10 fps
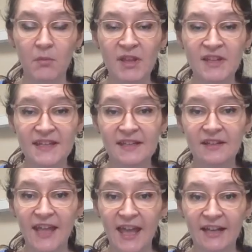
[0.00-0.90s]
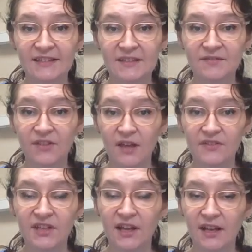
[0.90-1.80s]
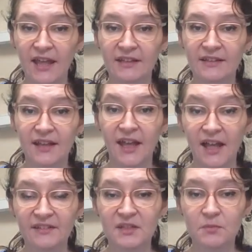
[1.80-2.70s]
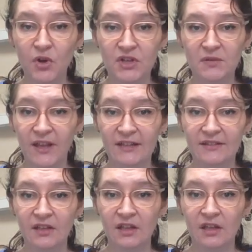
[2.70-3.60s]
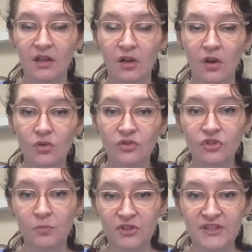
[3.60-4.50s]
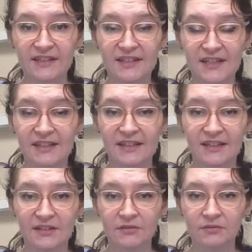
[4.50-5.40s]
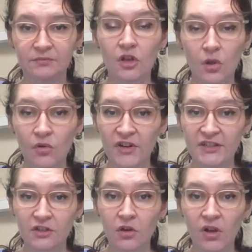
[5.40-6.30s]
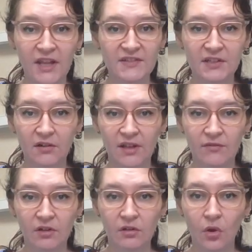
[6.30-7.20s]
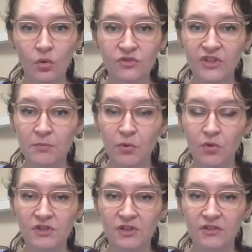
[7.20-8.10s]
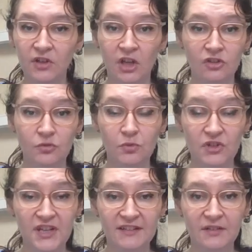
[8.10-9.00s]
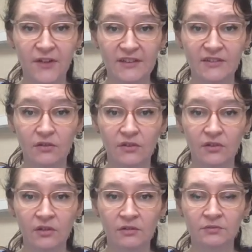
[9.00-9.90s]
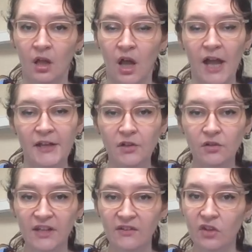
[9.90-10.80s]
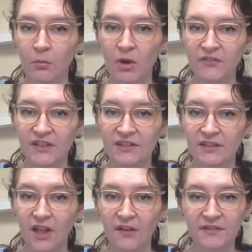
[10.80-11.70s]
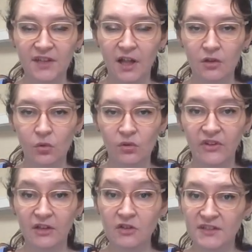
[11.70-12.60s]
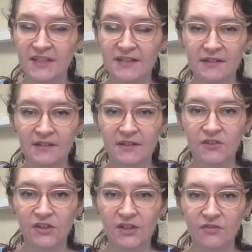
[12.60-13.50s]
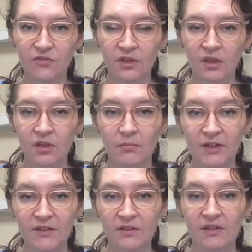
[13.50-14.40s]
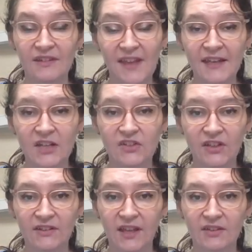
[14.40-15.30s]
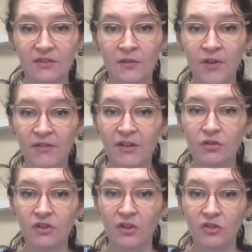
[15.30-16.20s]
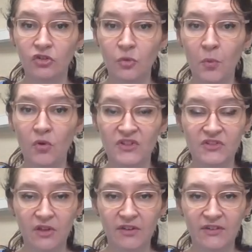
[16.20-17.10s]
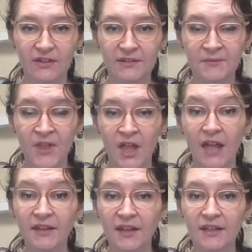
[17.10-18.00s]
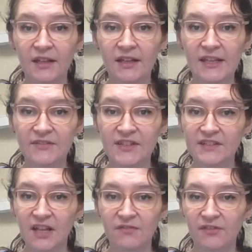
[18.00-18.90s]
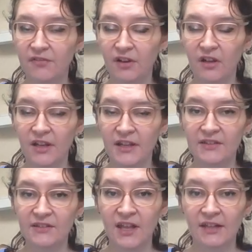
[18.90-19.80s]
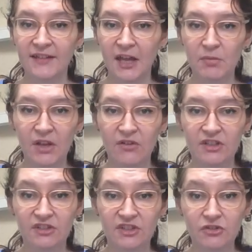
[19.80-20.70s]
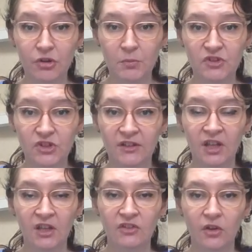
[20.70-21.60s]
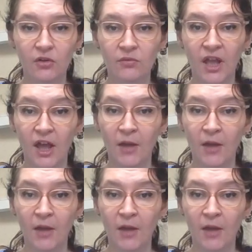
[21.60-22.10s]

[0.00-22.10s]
Maintaining an active lifestyle and a healthy body weight also protect the kidneys. Lowering the cholesterol level also important to protect the vessels. I know that some of these lifestyle goals are not easy to achieve, but the NHS has very good support services, and I leave the self-referral links down below in the description so